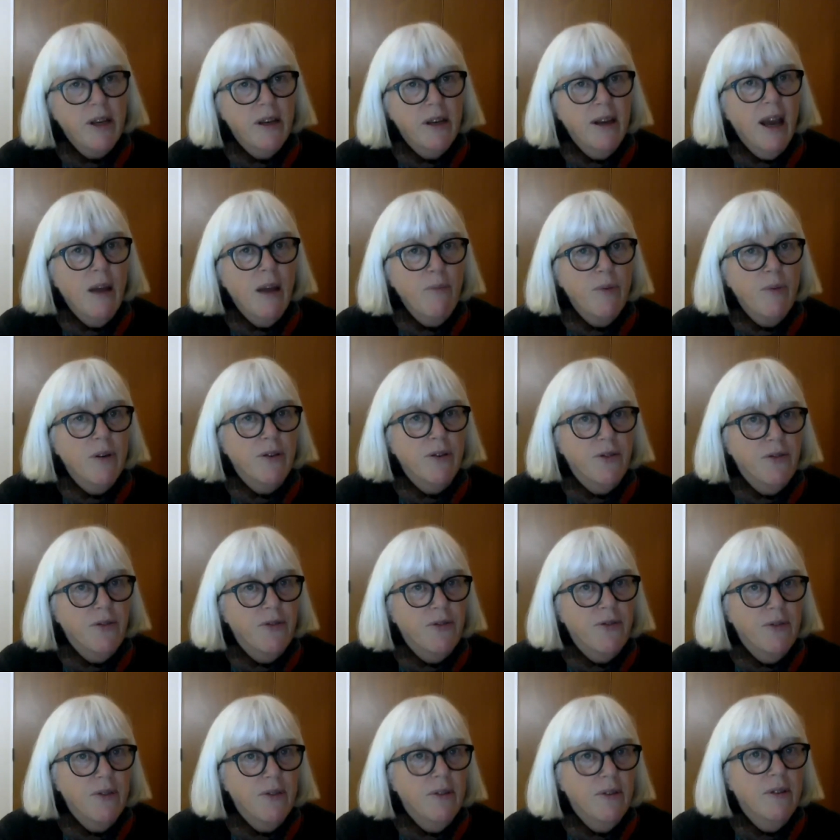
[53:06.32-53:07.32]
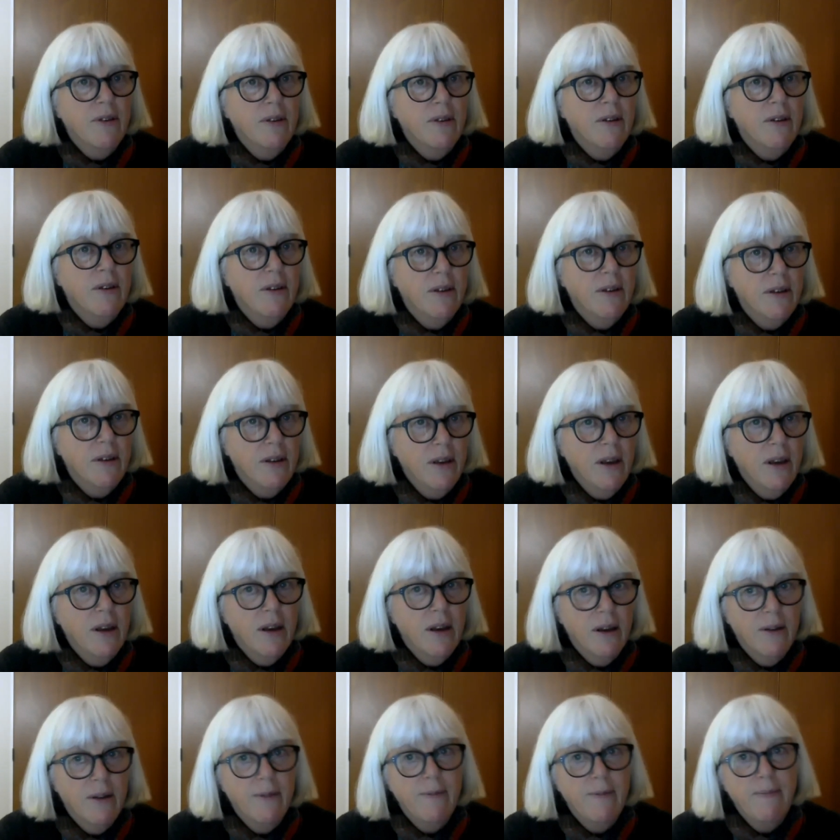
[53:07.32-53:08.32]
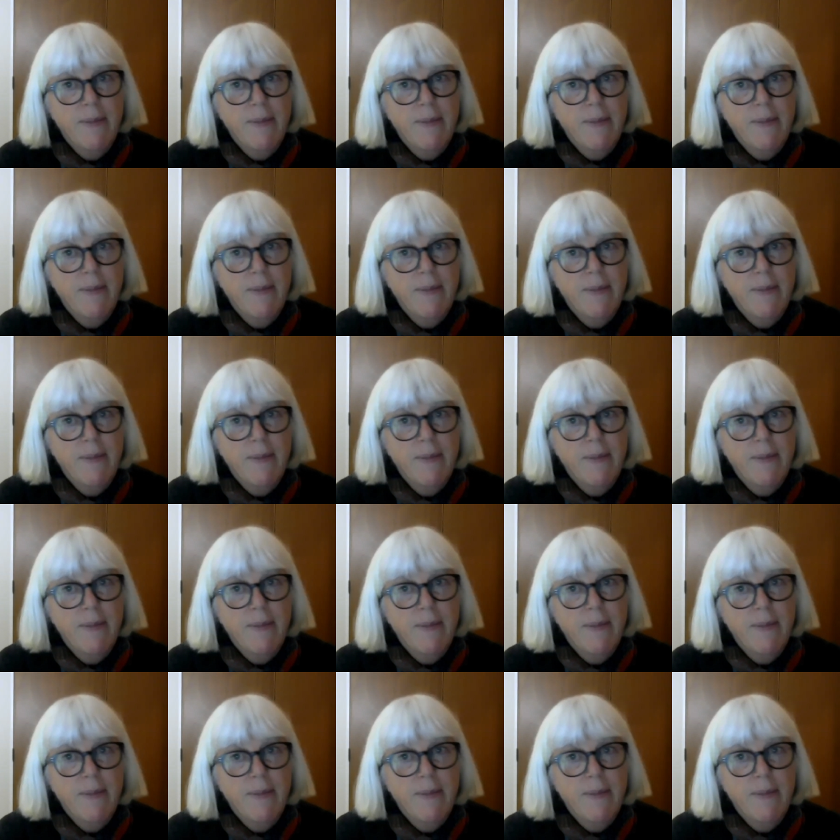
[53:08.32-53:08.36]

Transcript: gap is. Yeah,